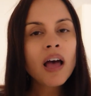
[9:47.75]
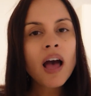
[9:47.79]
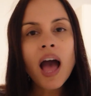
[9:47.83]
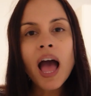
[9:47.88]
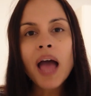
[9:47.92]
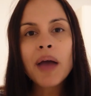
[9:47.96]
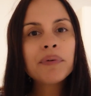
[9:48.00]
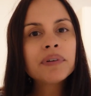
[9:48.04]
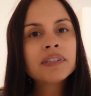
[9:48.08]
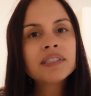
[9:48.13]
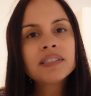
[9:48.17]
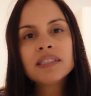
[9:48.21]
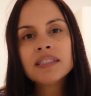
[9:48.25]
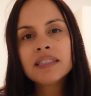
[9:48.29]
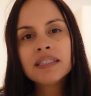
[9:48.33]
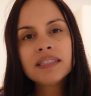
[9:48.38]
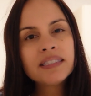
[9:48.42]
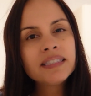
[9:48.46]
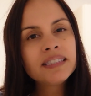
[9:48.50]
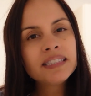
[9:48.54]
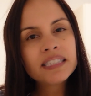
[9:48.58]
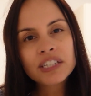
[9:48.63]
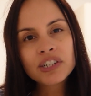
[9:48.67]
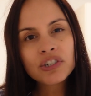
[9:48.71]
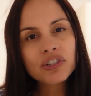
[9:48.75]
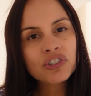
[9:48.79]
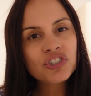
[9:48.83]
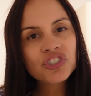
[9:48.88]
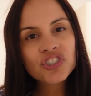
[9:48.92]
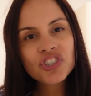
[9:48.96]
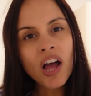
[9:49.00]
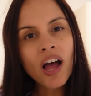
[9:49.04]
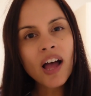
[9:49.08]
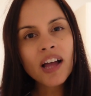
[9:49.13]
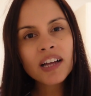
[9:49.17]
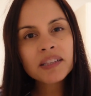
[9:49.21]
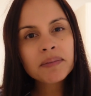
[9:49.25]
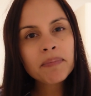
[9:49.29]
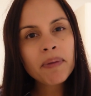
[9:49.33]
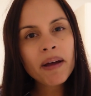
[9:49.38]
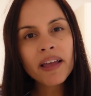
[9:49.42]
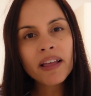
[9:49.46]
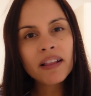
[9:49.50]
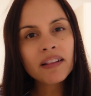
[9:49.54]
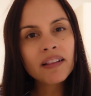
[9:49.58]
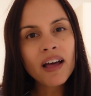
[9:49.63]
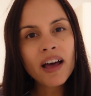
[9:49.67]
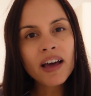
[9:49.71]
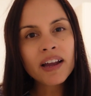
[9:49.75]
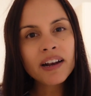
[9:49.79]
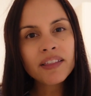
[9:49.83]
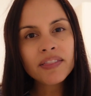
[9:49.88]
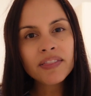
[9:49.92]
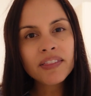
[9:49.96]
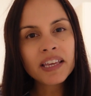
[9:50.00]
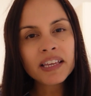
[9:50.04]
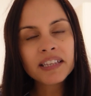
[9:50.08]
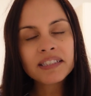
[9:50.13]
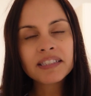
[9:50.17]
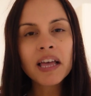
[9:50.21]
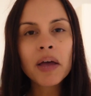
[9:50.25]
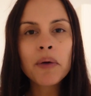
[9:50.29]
I wasn't sticker shocked by a lot of things.